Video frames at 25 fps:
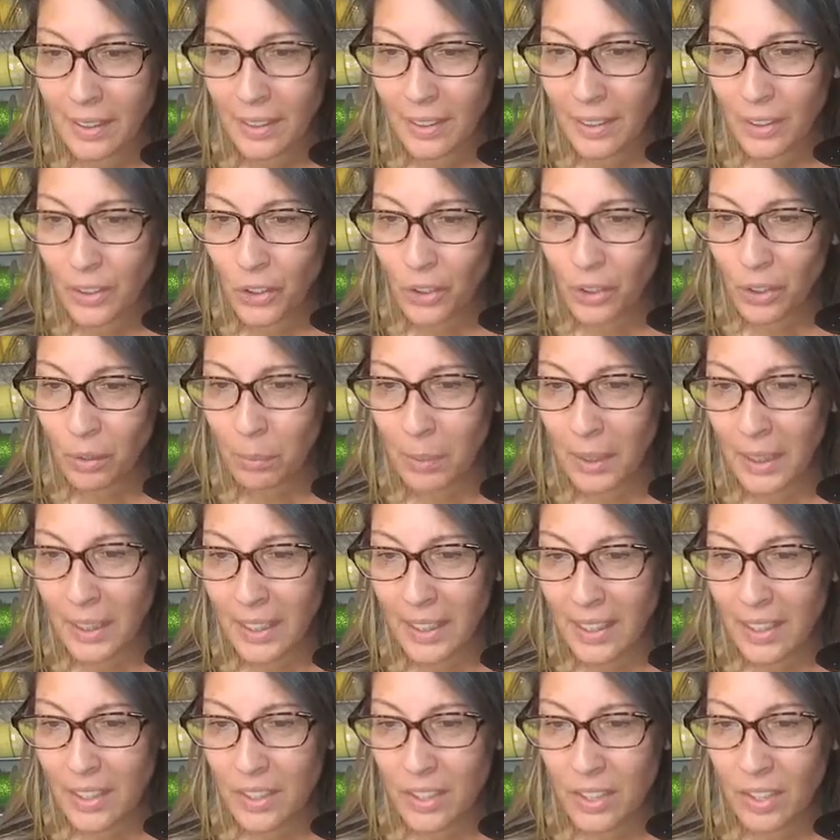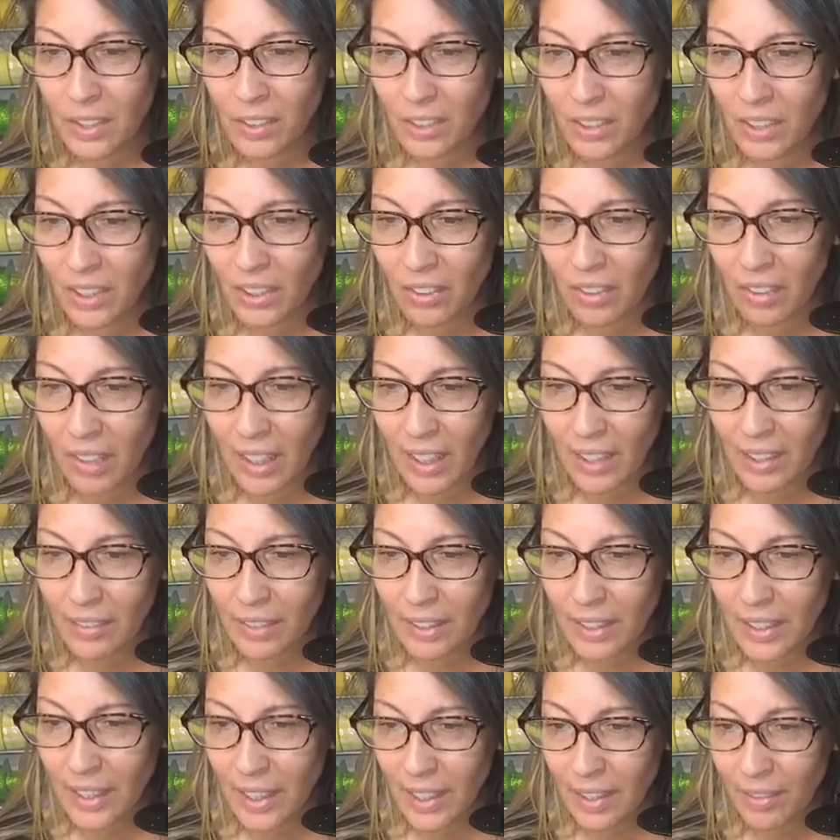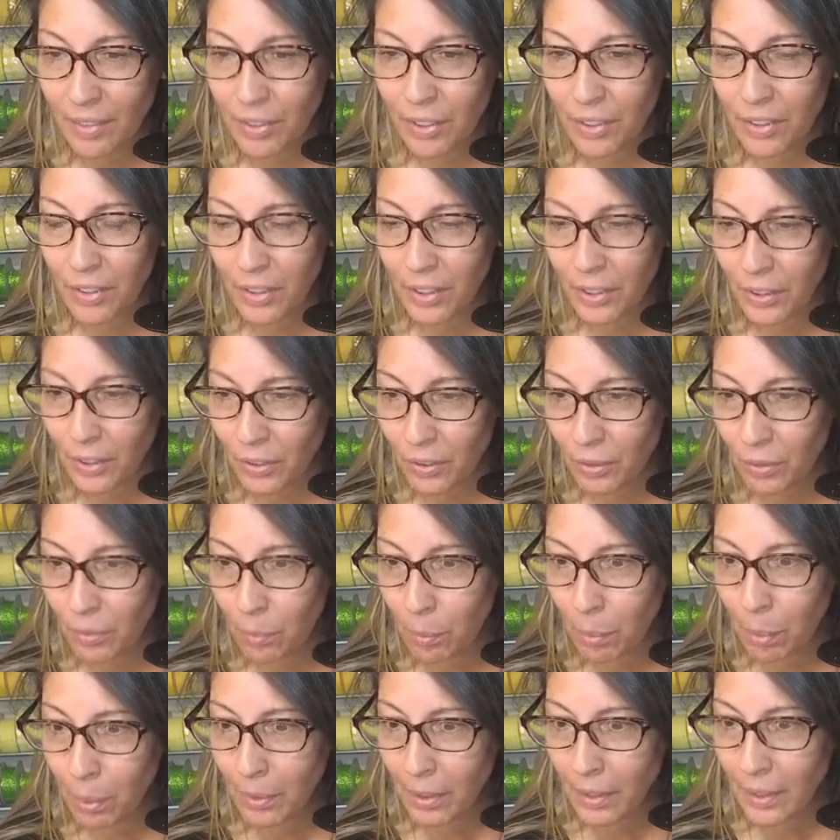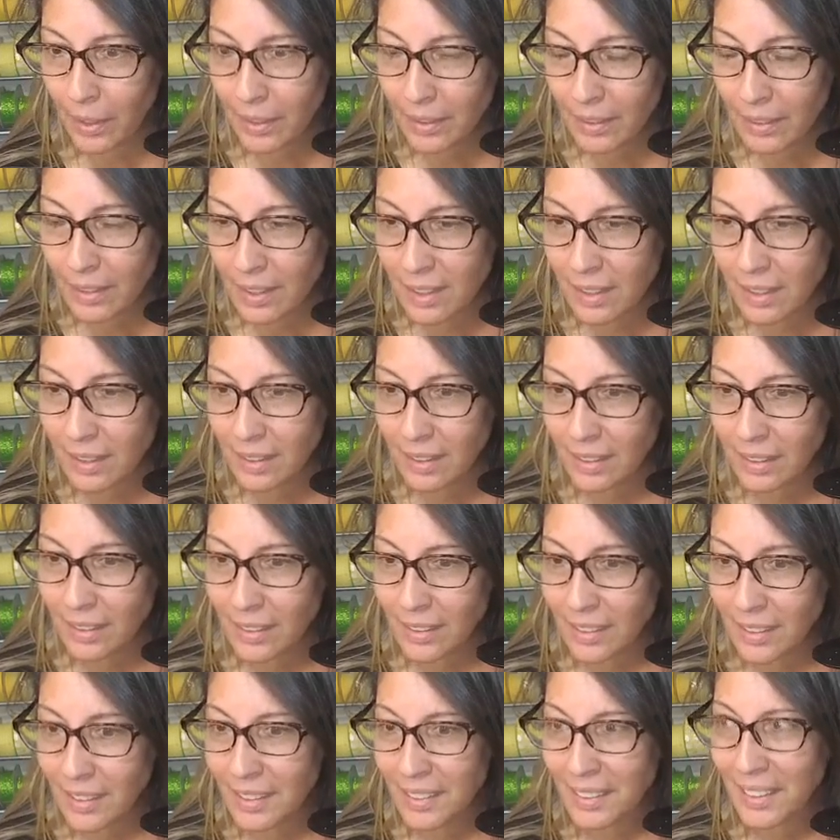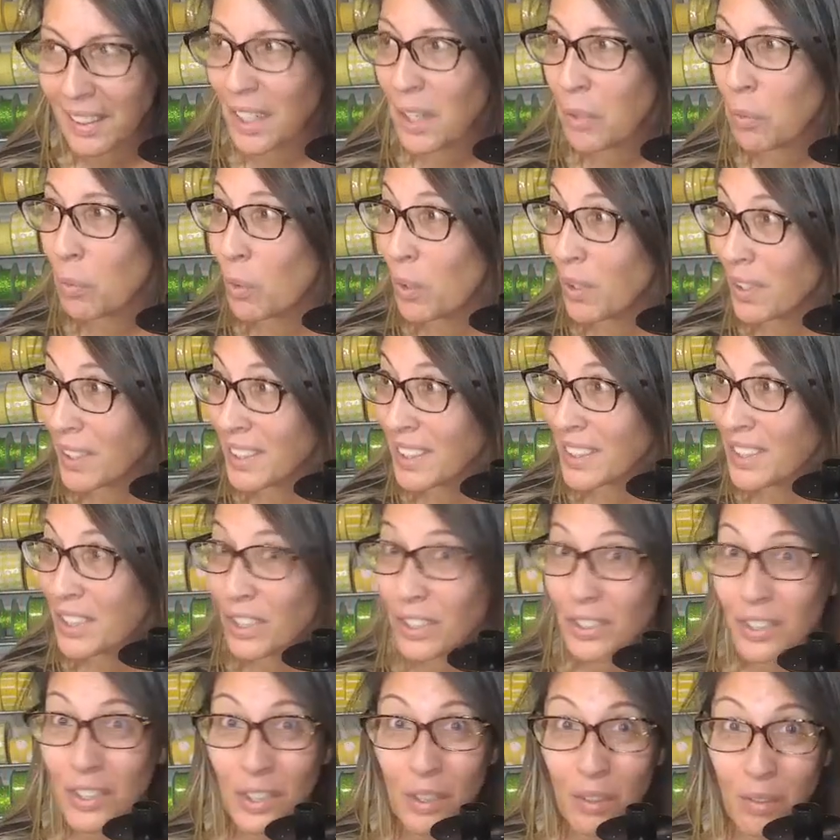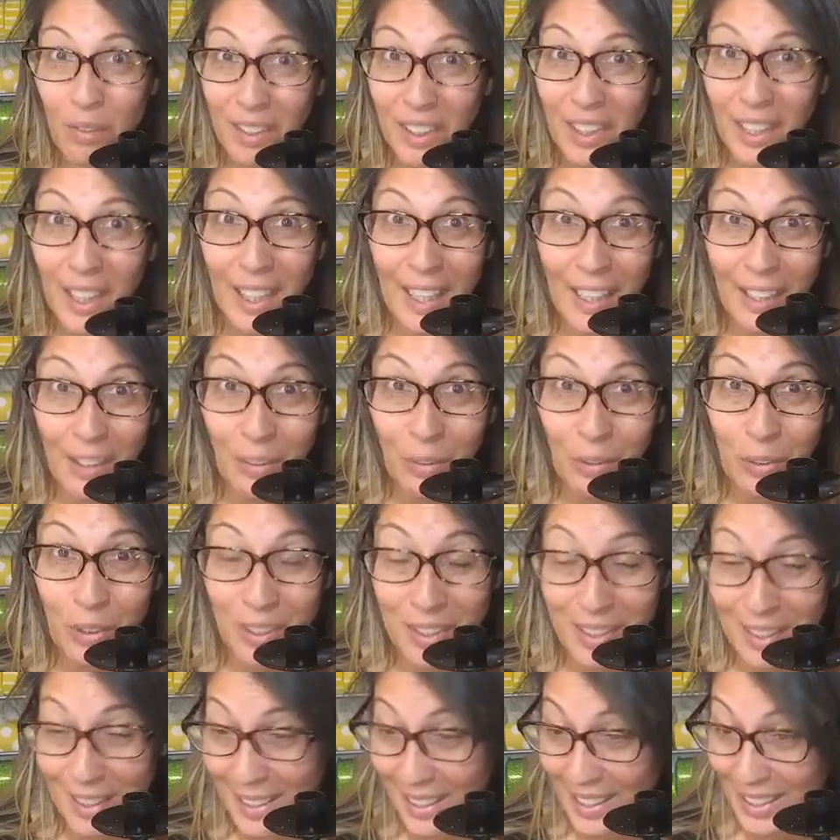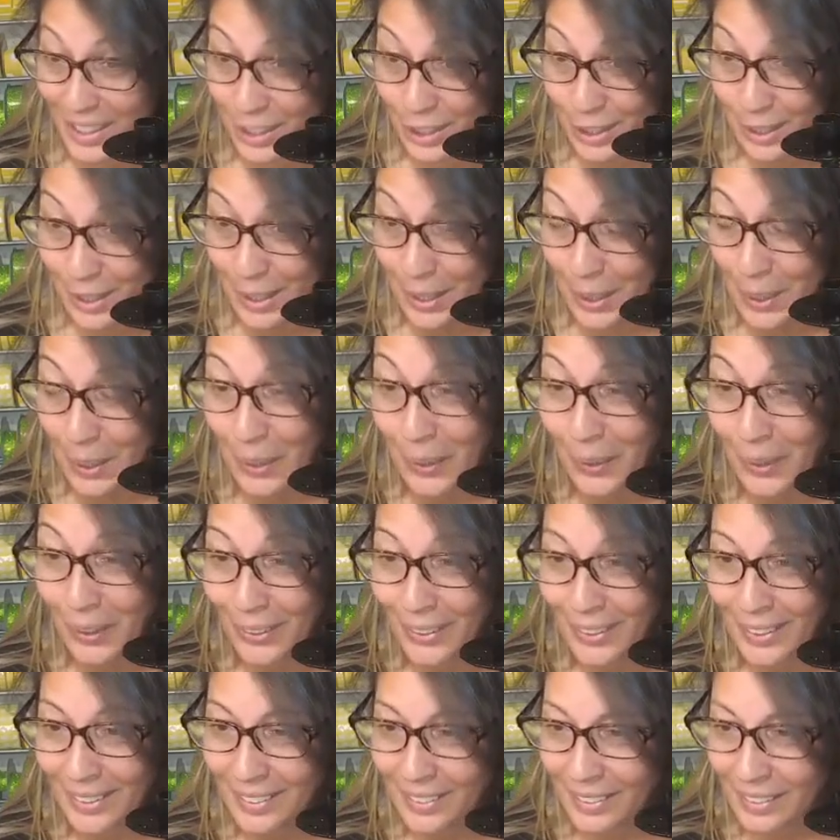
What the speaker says: Normally I don't go live in the afternoon, but I wanted to do the candlesticks, y'all.